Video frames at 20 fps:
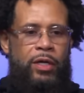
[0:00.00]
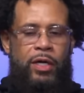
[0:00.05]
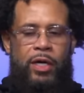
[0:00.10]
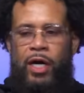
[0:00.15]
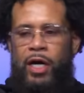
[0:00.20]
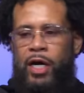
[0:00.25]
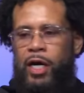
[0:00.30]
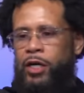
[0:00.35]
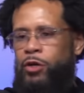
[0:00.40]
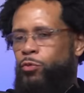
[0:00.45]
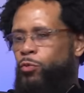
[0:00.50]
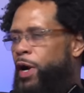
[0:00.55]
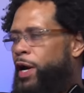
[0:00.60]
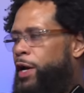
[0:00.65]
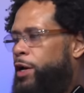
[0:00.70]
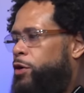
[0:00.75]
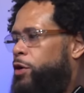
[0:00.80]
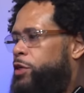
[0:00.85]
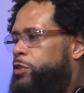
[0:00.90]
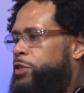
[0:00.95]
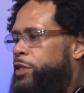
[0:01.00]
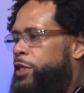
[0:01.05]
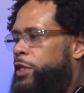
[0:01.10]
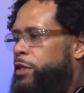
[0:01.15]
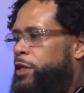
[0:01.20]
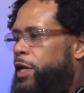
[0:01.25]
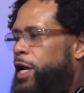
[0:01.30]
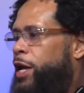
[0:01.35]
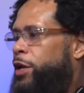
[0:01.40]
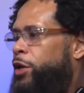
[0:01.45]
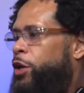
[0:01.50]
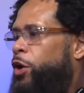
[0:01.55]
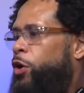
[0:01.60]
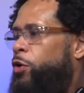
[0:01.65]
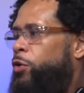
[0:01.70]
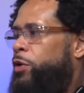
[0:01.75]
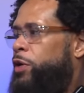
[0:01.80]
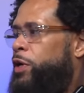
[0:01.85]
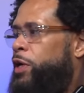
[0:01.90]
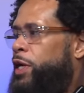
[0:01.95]
uh, to Ryan Garcia that I
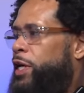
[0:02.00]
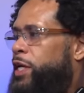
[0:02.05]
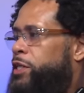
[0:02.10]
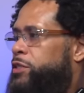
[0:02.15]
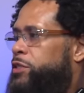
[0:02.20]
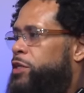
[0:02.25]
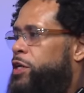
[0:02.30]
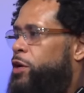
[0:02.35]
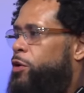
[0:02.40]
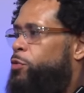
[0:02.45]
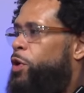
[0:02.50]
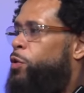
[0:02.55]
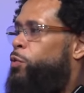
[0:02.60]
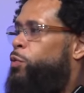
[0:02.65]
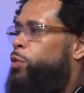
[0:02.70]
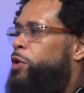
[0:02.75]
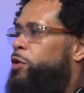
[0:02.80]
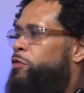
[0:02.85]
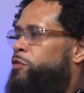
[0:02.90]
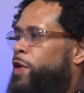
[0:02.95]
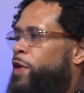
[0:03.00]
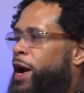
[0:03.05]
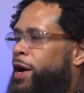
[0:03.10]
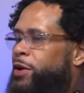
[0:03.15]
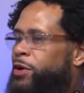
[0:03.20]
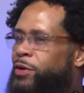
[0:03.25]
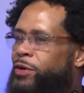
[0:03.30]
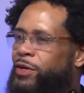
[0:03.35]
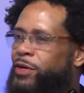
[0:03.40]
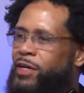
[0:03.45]
know is a, a real fighter,